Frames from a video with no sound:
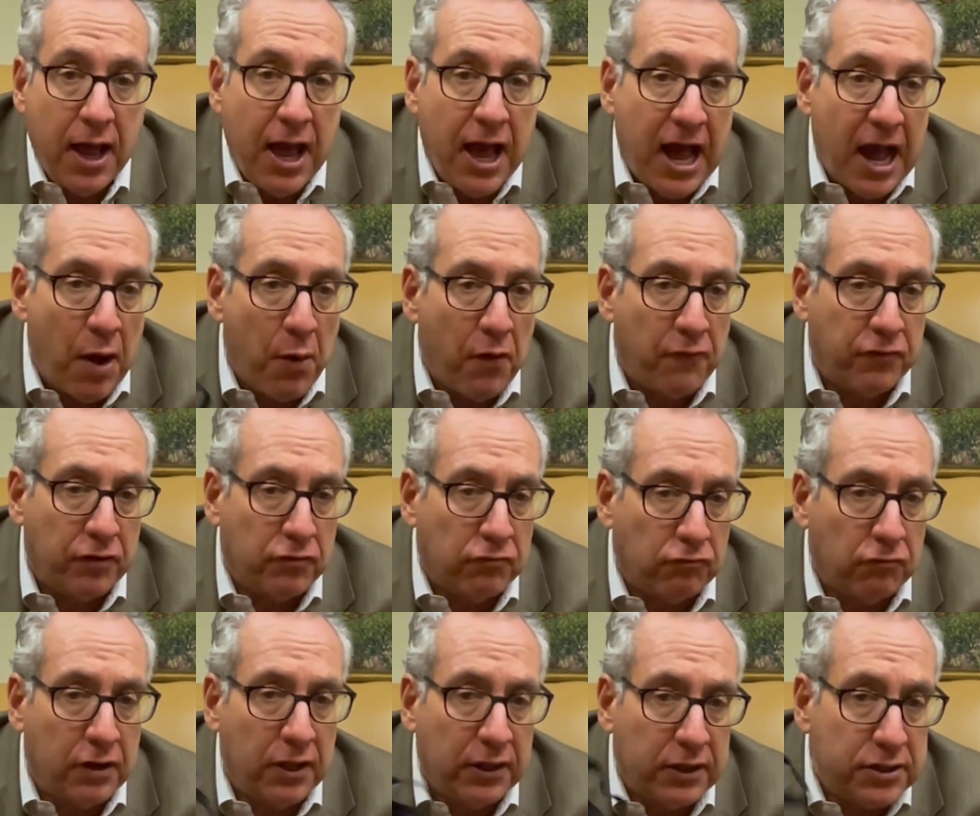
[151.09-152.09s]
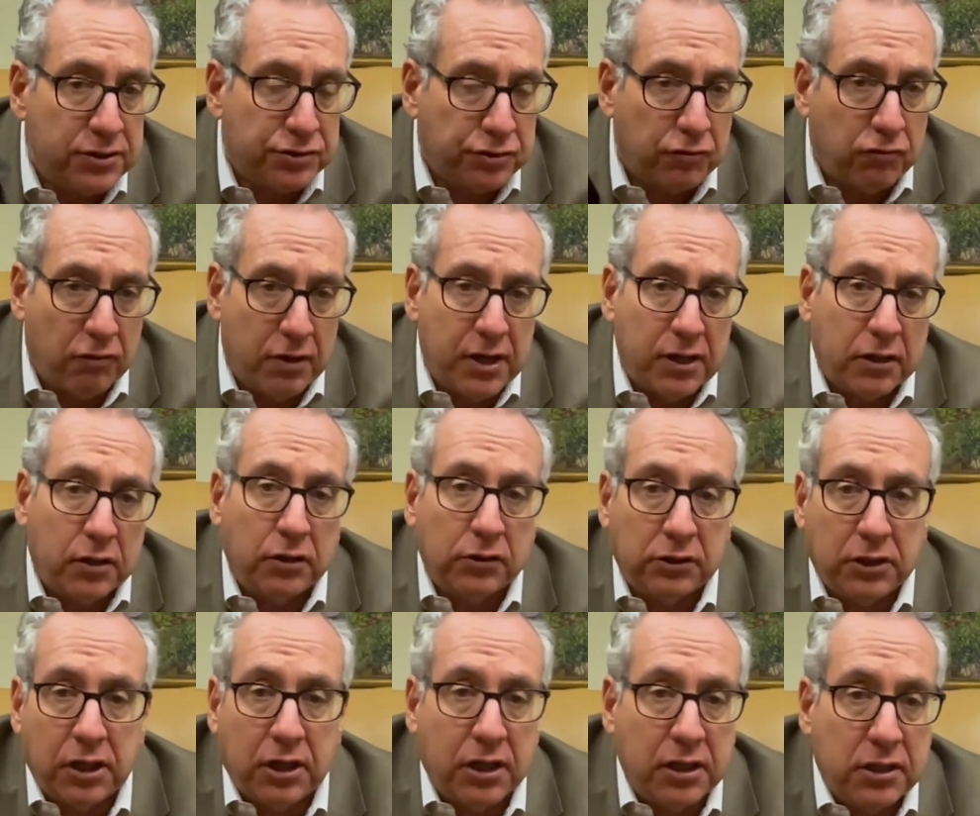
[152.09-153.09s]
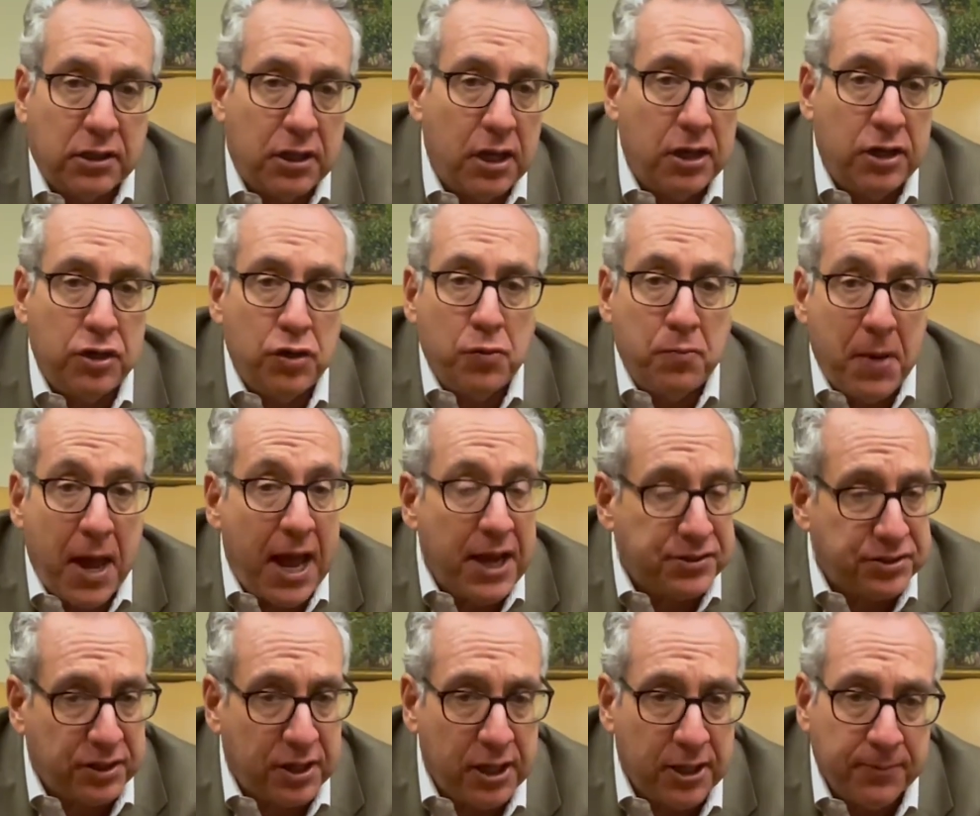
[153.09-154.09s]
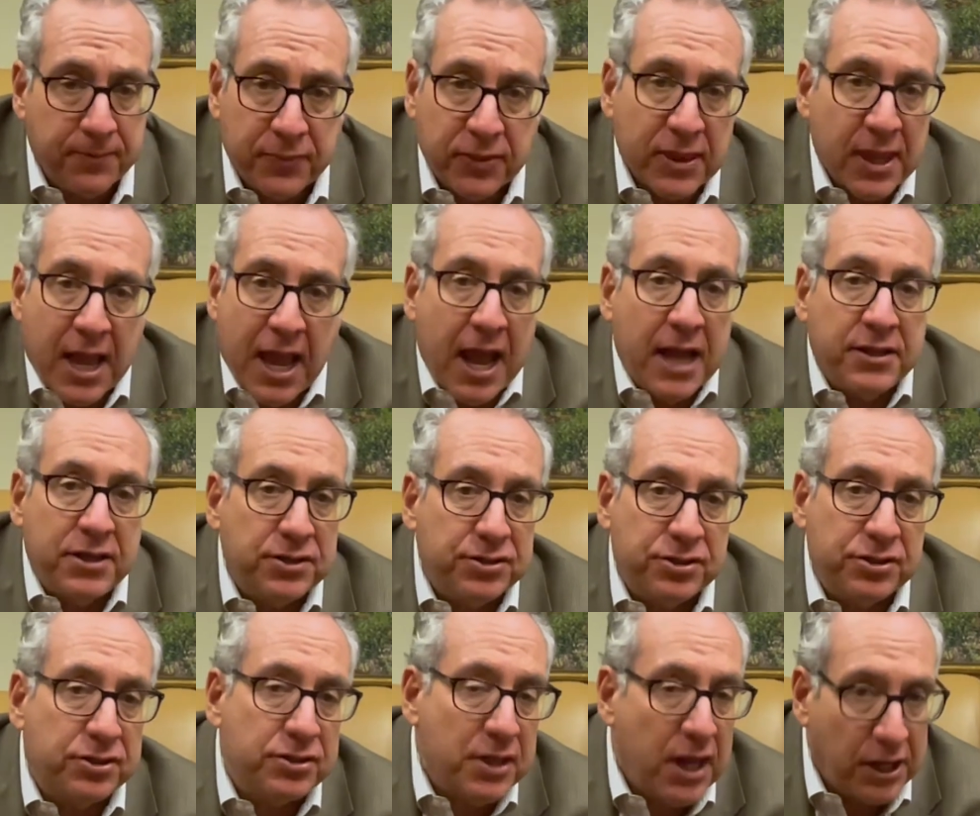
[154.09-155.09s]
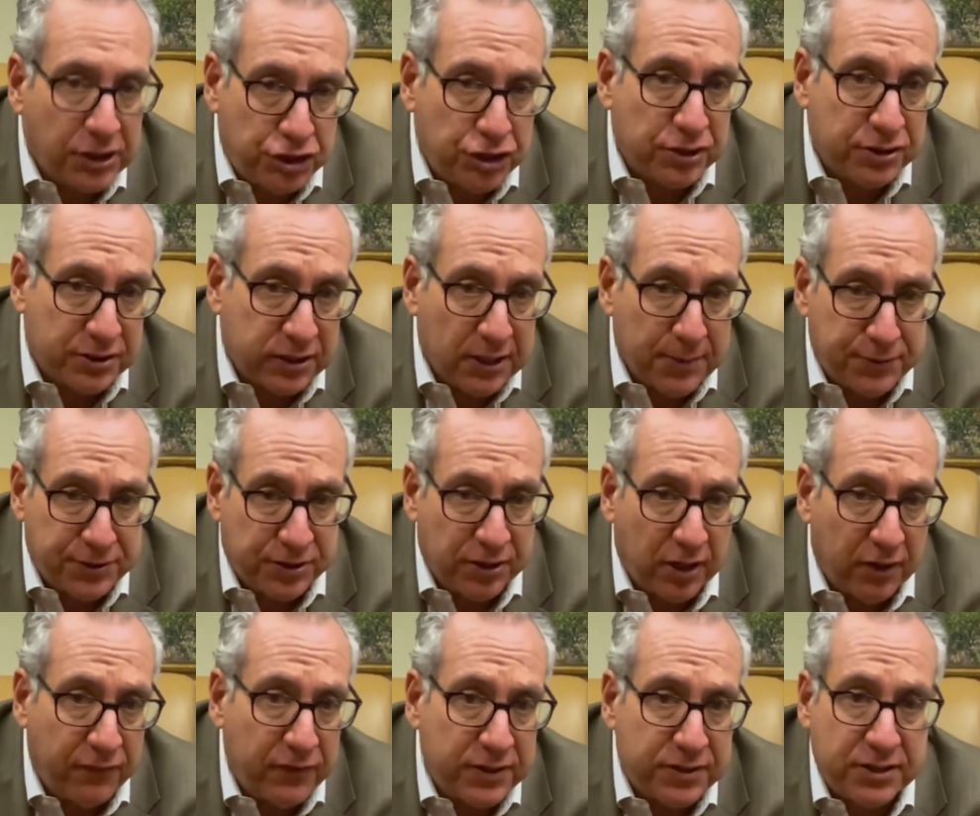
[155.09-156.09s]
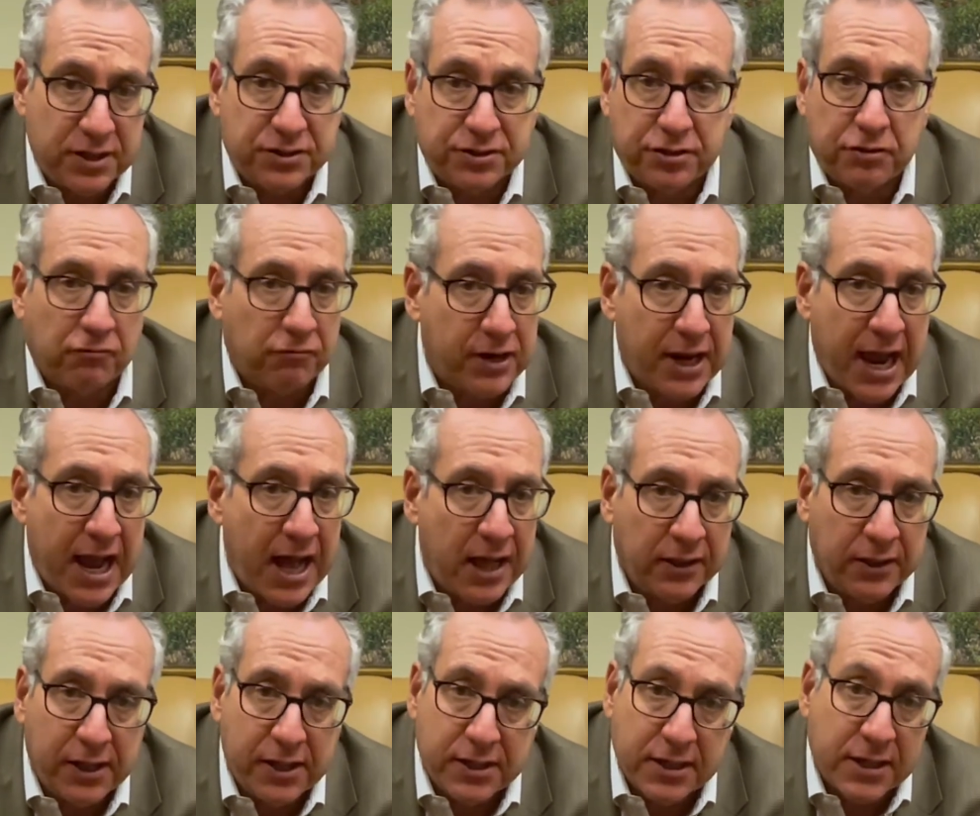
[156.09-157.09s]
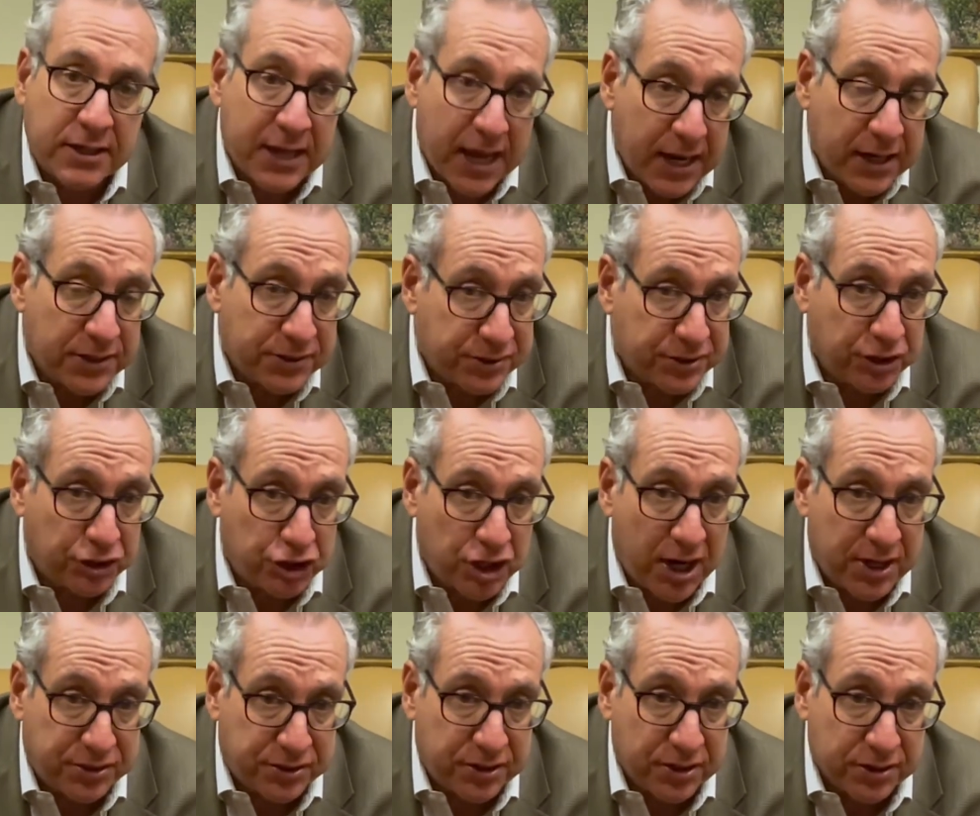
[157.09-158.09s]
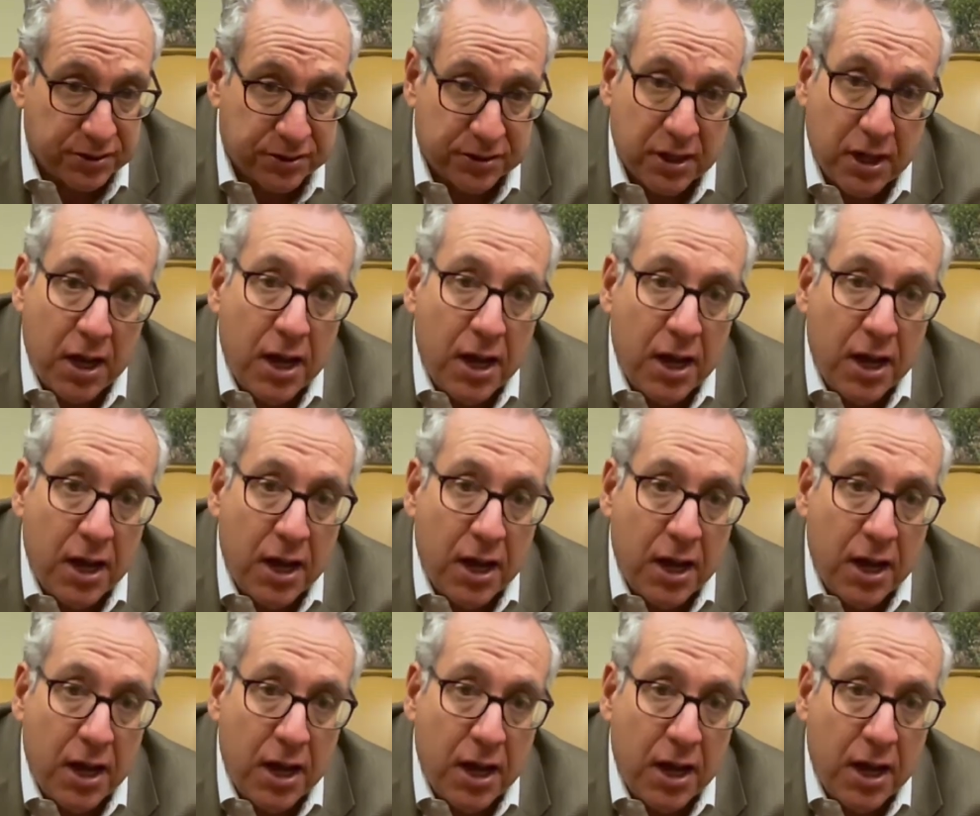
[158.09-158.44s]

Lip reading: However, it really is critical to continue masking. And this is not just lip service, it's the reality. The data suggests this.